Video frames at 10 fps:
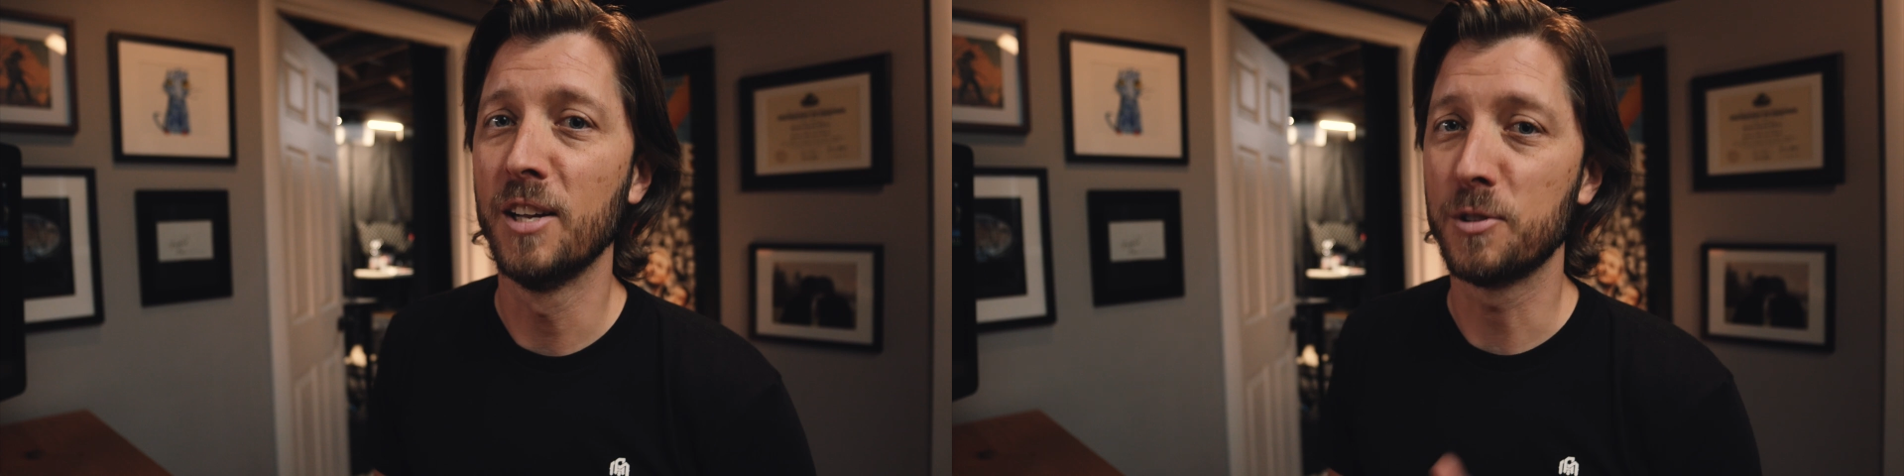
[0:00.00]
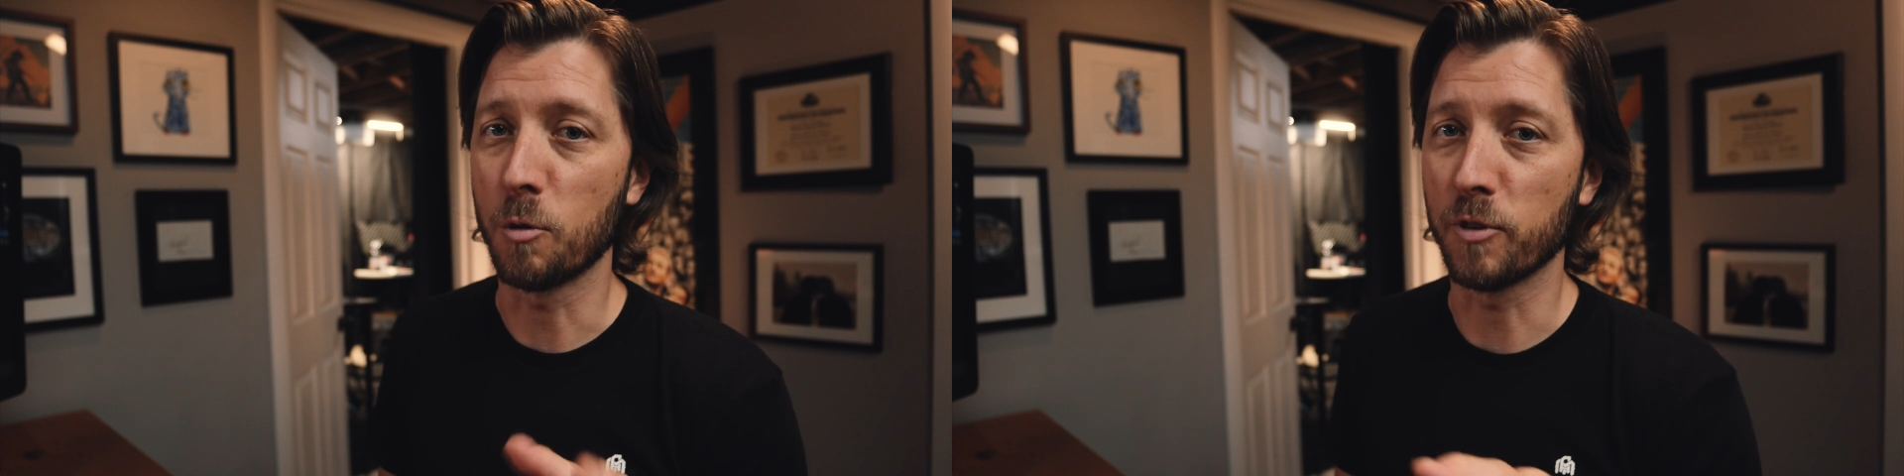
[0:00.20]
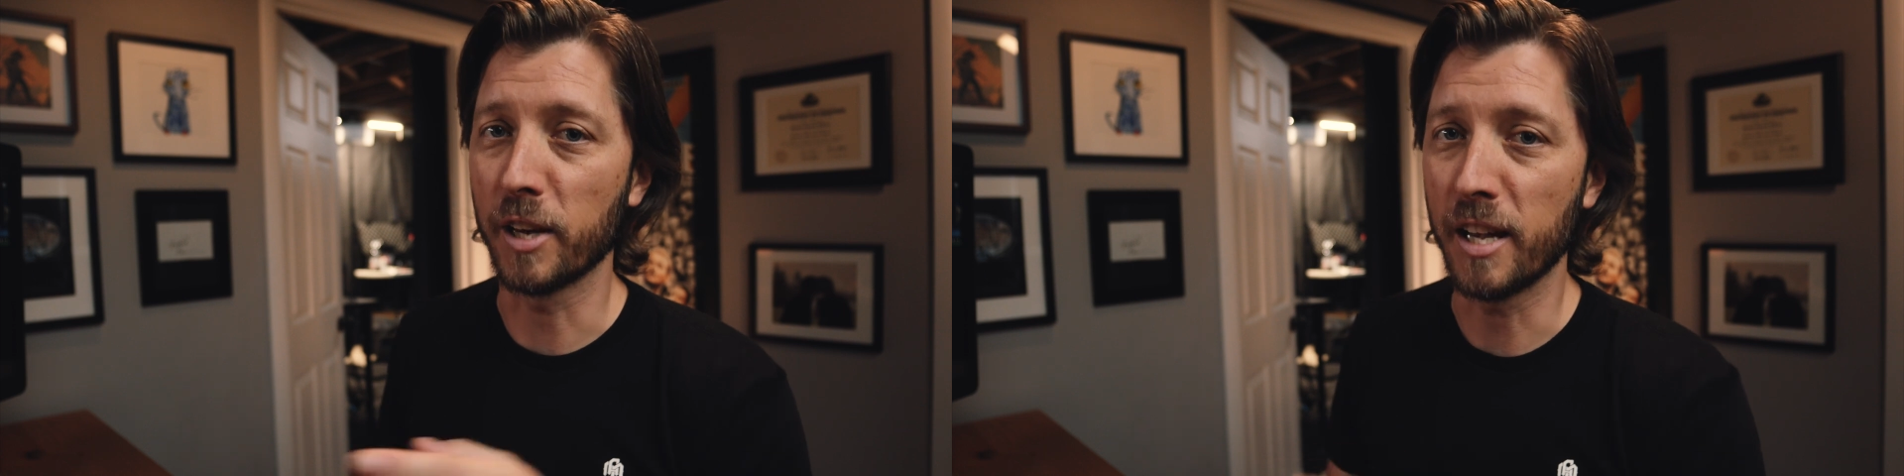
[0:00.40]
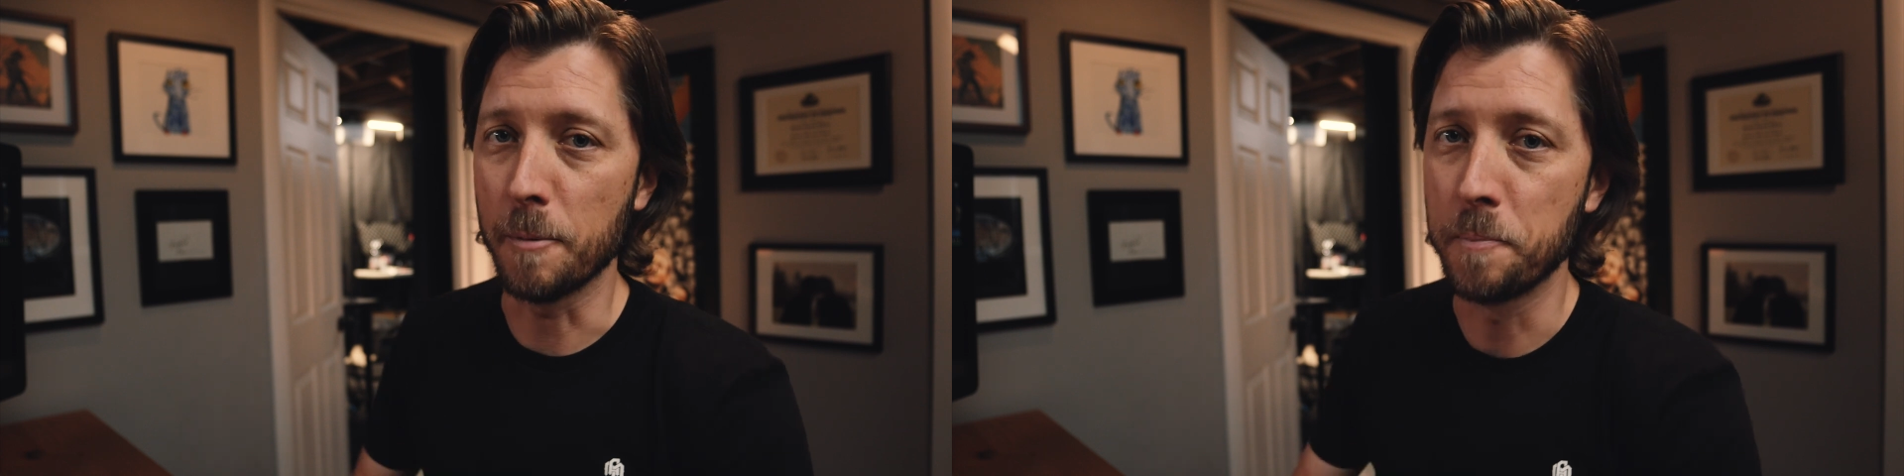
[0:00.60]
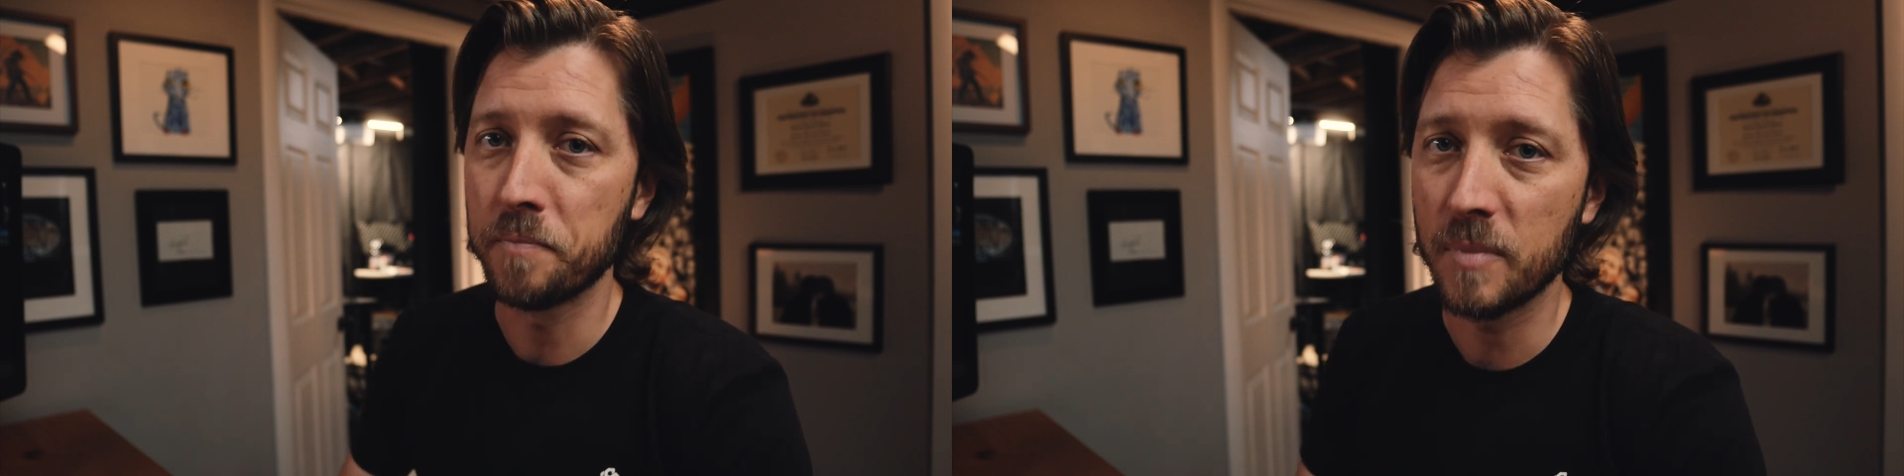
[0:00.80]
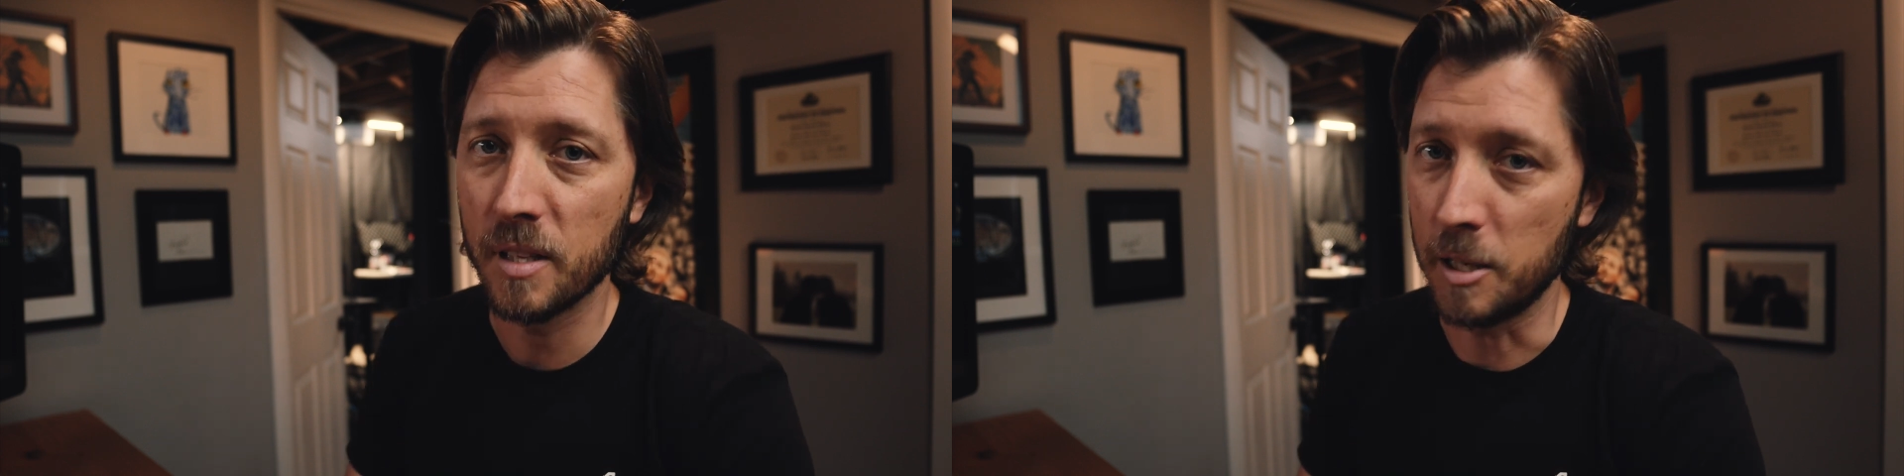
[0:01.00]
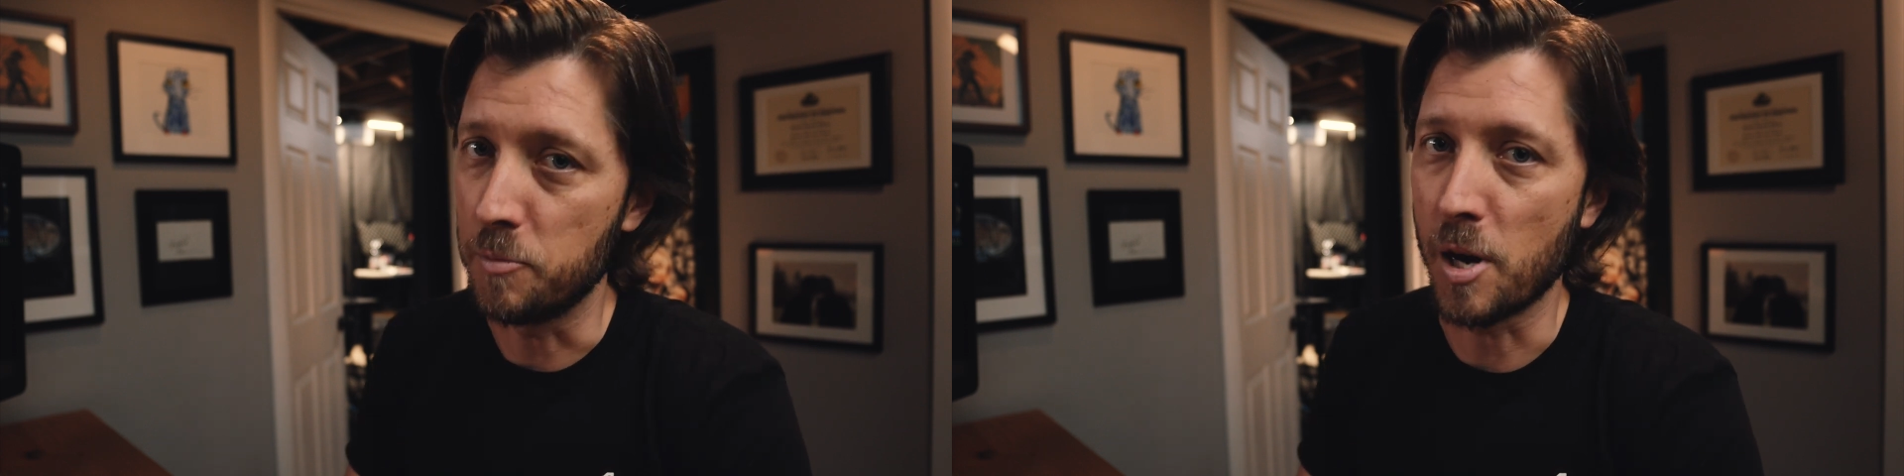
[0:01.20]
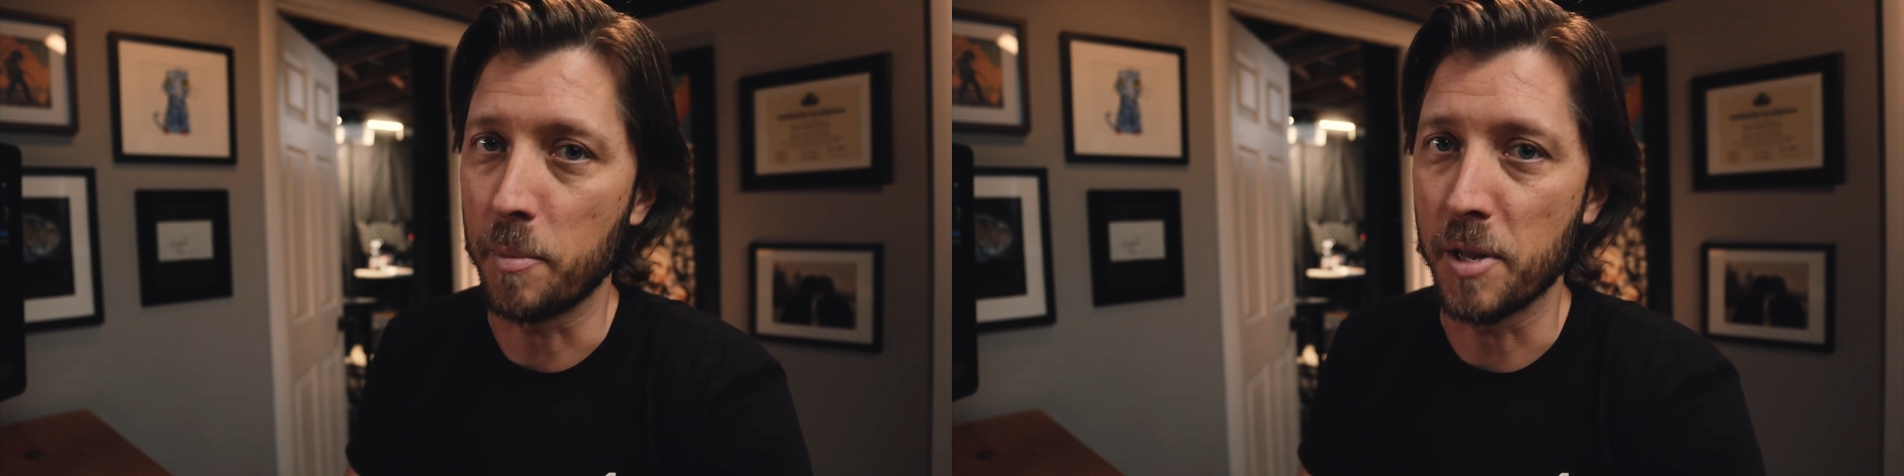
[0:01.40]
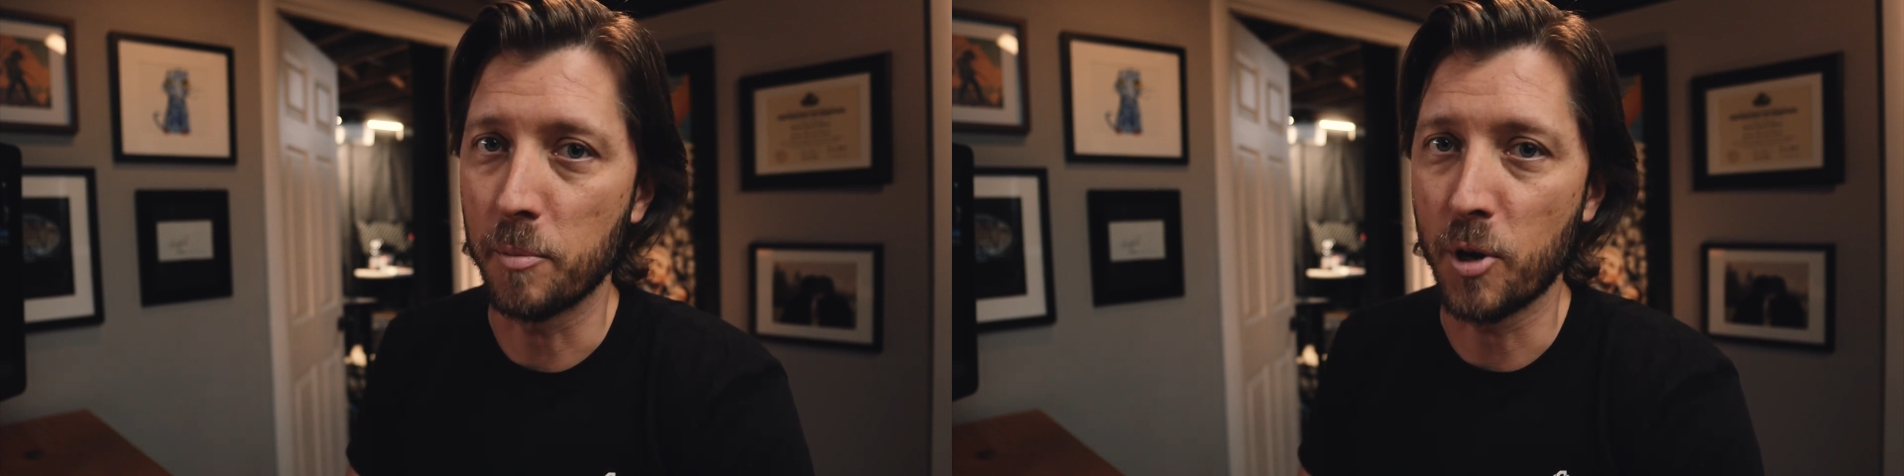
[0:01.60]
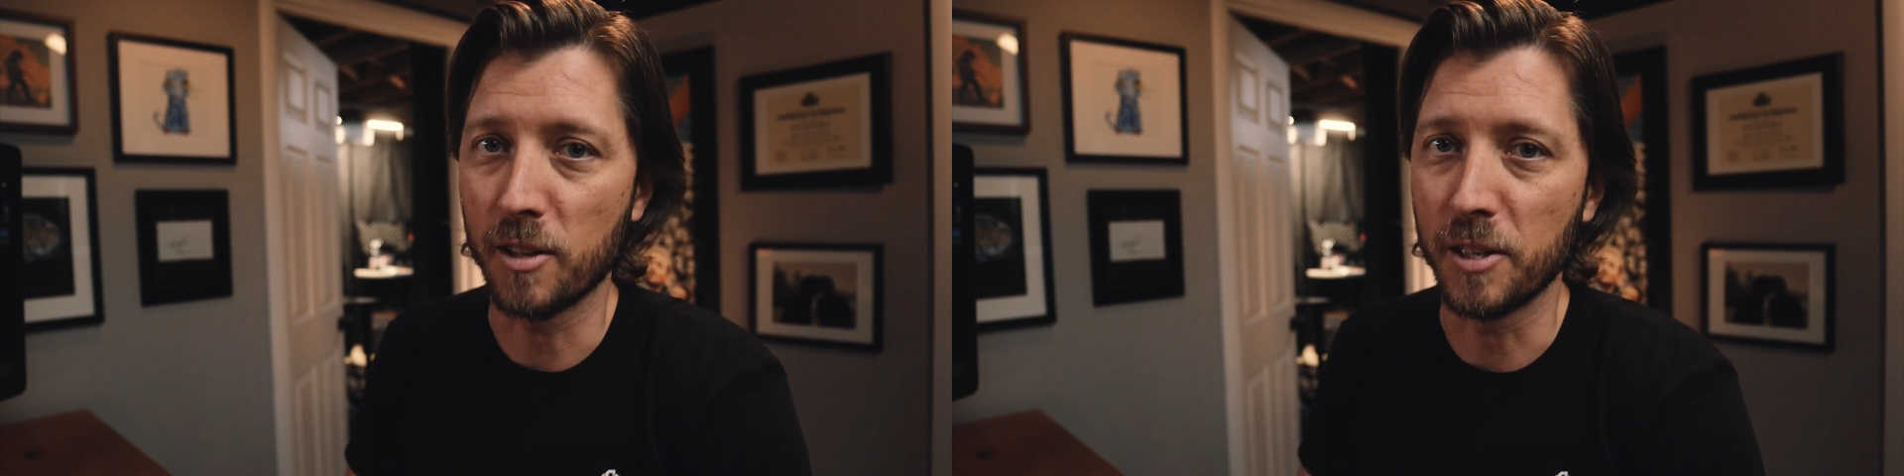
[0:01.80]
Don't forget, keep dropping
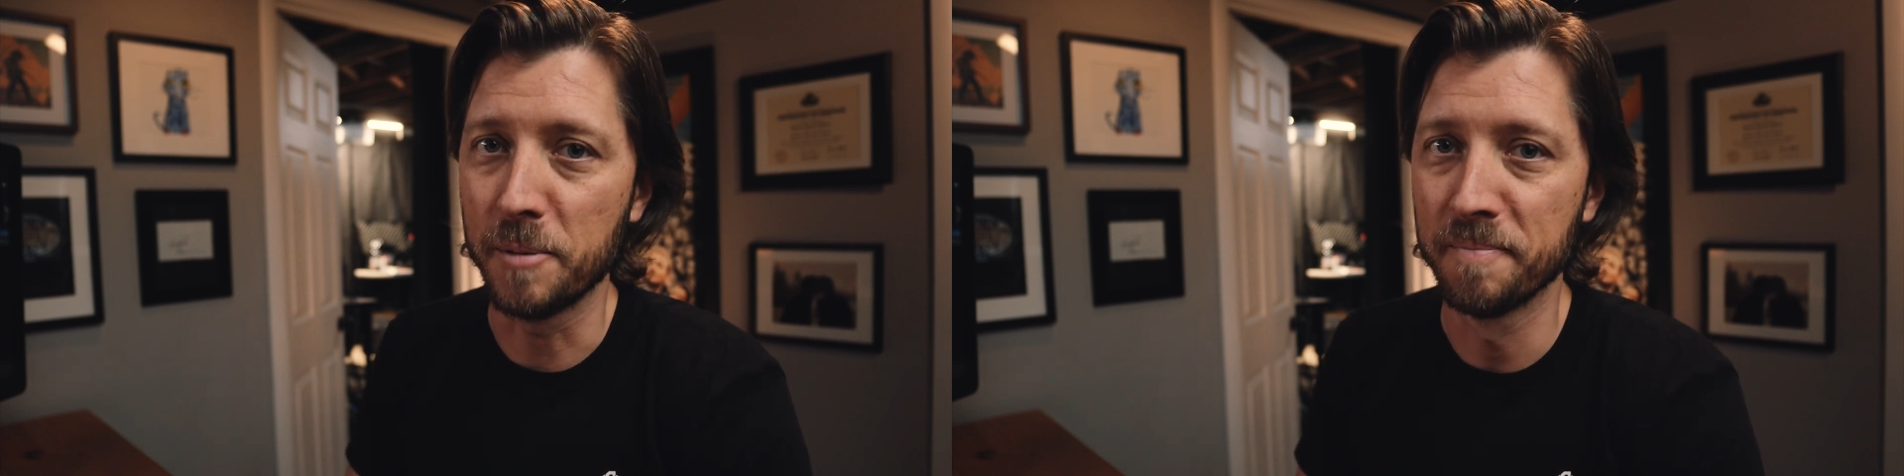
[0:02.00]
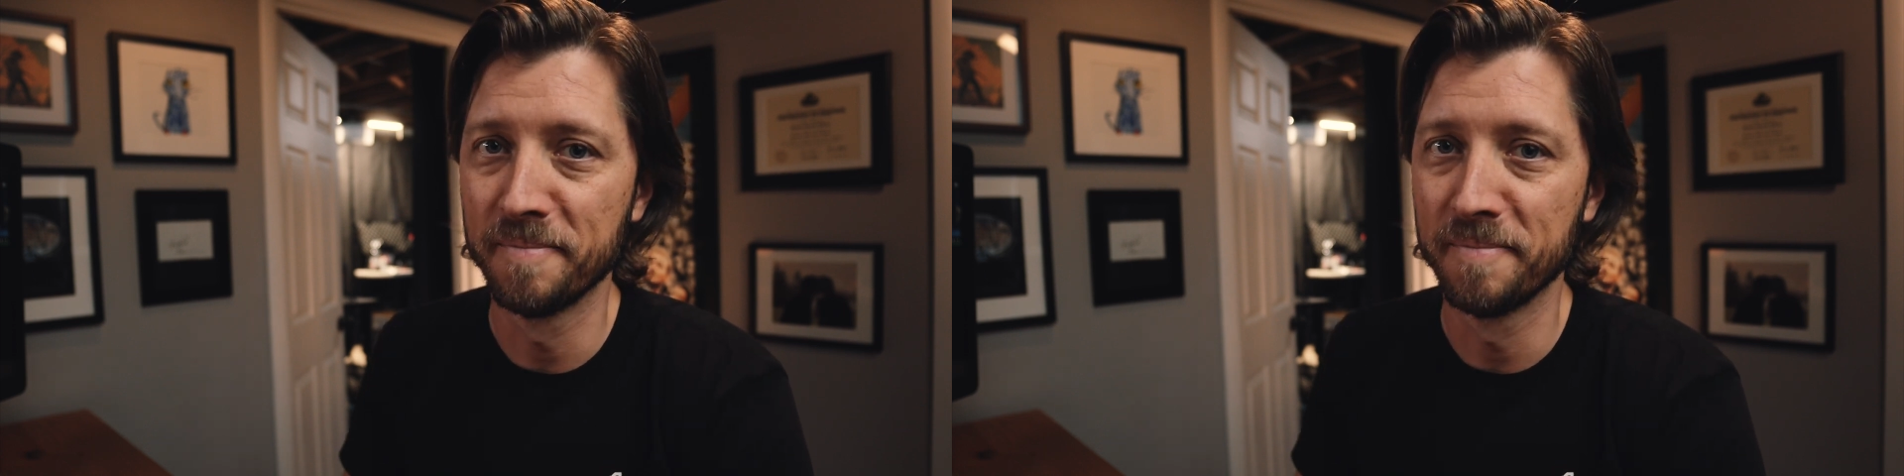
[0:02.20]
that broccoli.